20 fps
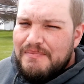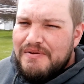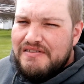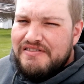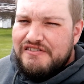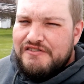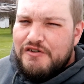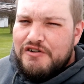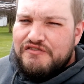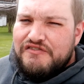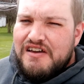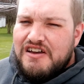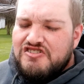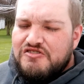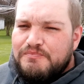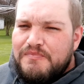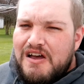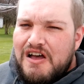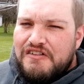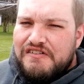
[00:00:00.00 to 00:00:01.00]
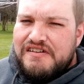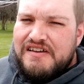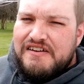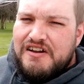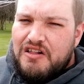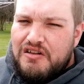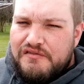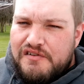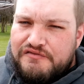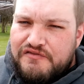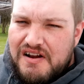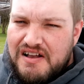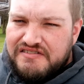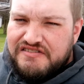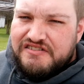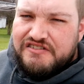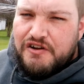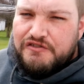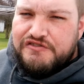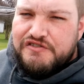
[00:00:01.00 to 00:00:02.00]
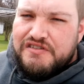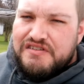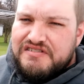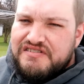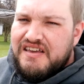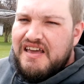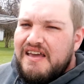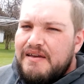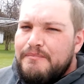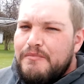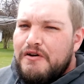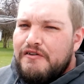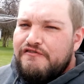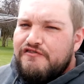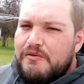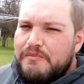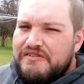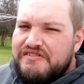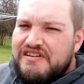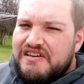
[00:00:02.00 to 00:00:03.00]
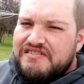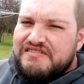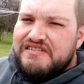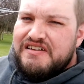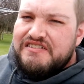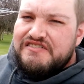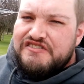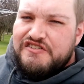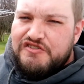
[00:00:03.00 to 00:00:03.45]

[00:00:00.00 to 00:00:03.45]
hit the notification bell, and hit all of your friends that don't do the same from a distance.